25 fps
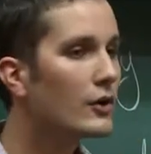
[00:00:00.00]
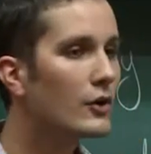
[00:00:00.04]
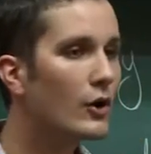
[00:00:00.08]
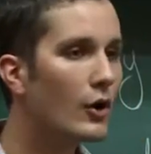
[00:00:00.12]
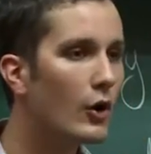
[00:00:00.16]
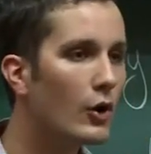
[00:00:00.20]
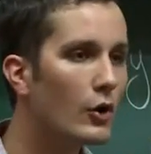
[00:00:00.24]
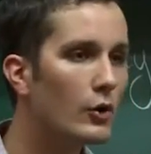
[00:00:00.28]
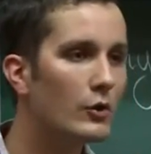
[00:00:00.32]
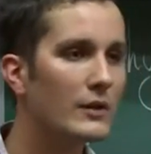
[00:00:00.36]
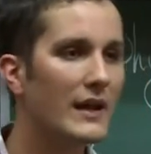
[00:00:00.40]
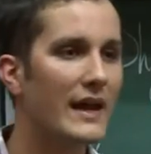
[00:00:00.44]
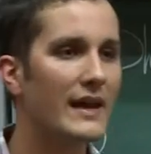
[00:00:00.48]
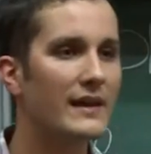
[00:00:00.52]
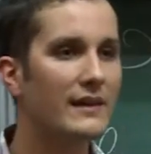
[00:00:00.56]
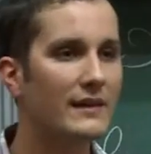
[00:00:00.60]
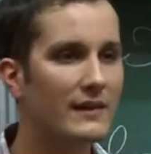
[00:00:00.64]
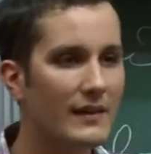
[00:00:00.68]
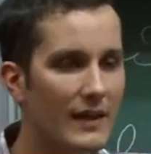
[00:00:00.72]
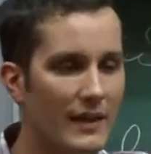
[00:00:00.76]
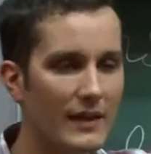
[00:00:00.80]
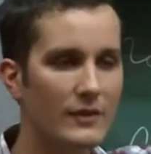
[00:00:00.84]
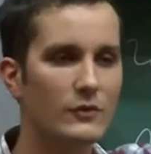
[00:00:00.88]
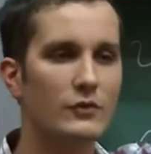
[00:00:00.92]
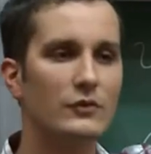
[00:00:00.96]
go like
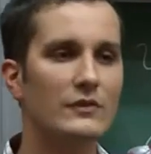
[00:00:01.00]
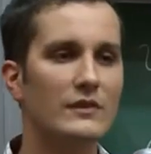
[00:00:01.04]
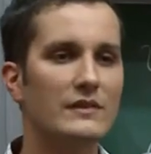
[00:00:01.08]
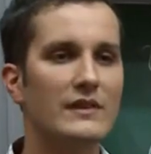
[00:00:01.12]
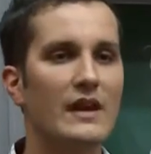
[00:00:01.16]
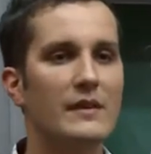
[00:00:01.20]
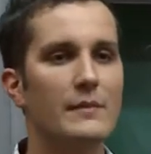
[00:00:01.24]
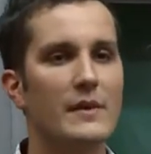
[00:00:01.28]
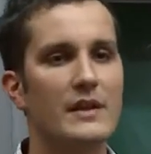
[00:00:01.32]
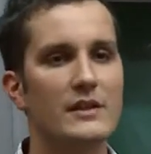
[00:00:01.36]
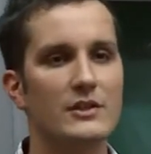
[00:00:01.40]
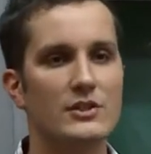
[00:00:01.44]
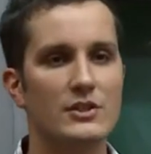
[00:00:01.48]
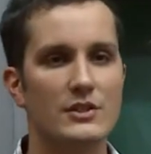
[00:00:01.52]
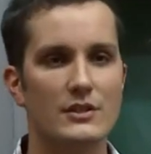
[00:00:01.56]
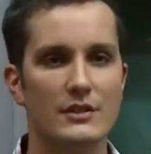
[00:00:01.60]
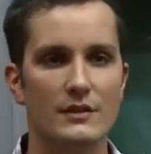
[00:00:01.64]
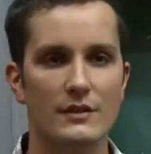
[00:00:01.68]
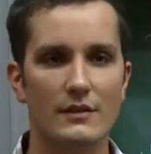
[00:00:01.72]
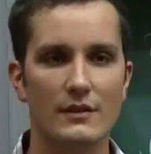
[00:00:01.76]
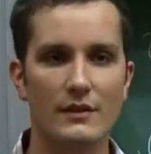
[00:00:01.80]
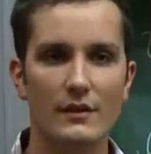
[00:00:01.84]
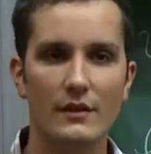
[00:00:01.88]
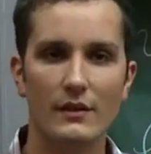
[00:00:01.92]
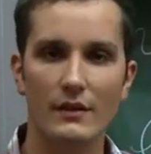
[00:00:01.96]
K to the
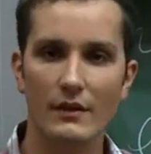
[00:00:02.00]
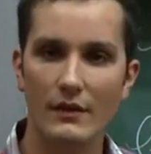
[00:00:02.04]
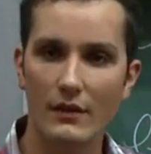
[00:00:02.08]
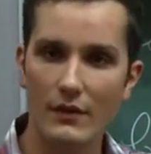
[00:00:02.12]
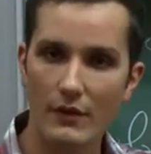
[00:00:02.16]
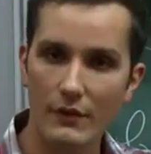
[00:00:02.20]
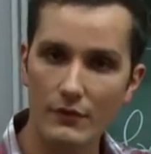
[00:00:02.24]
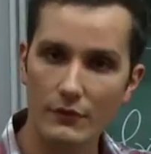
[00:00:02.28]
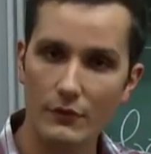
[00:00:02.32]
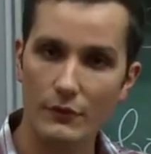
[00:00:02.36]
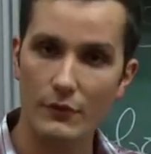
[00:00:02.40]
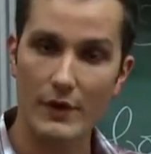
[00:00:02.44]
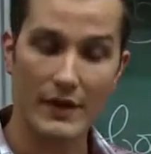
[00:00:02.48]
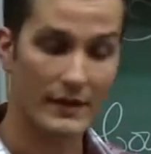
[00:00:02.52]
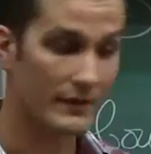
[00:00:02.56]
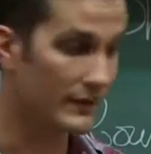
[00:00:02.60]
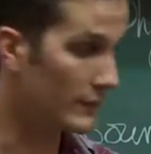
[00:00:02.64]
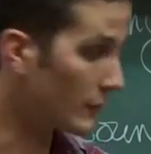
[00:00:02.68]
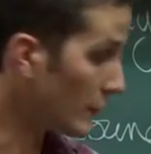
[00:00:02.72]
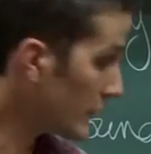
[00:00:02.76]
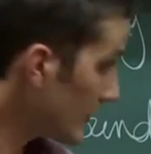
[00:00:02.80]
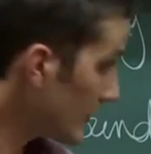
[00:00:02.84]
dimension of the variety. So